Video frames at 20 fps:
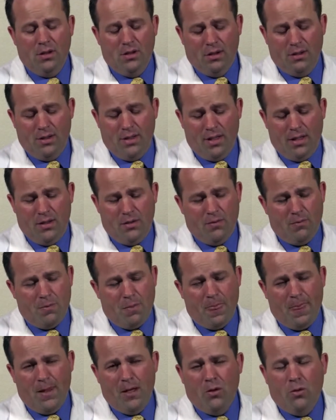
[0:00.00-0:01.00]
Now,
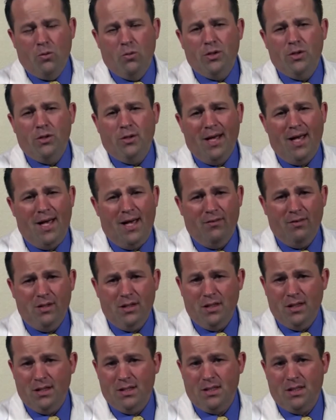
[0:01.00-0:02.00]
when you're
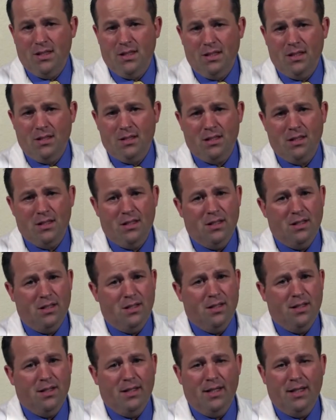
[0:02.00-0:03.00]
having these things,
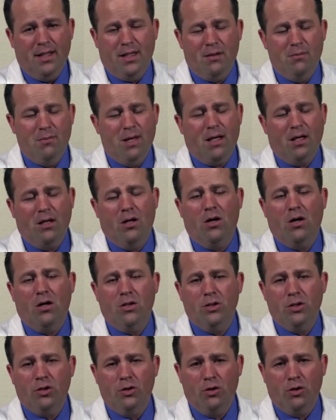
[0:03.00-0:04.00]
it can make it
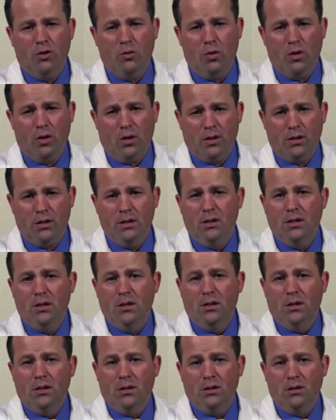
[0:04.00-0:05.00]
hard to go to work.
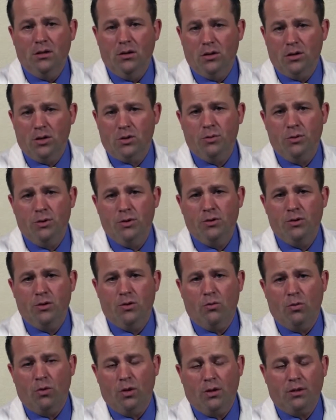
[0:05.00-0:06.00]
You notice when you're
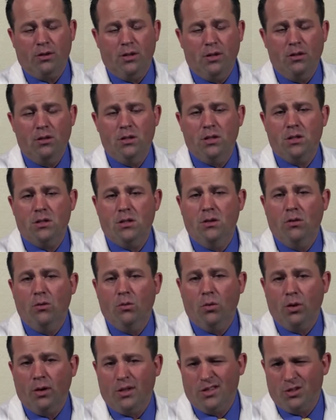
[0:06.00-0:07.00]
at work that you just don't
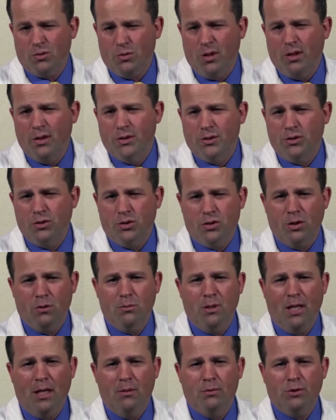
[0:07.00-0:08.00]
work as well as you should
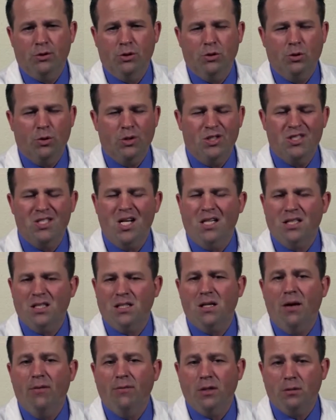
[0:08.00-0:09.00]
be able to, or it's not as
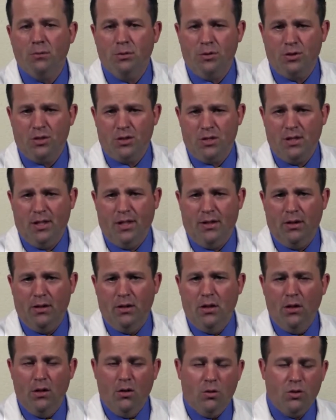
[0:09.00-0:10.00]
comfortable to sit
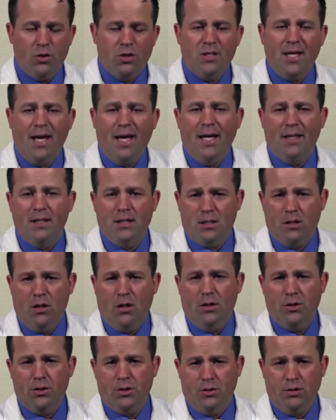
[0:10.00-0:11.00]
or stand as
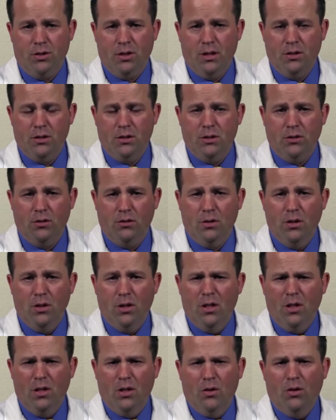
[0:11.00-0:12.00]
long as you need to.
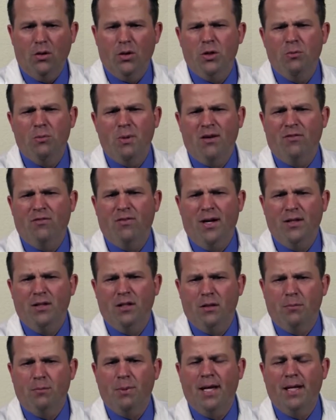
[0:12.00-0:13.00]
Or you may find that
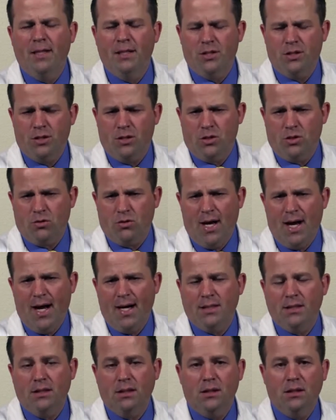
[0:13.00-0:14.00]
the pain is
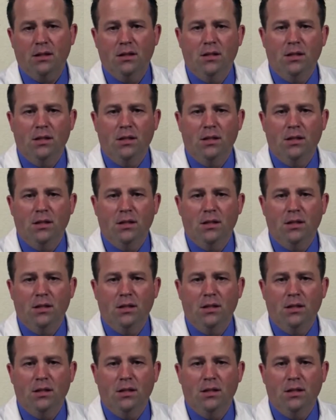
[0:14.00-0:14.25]
distracting.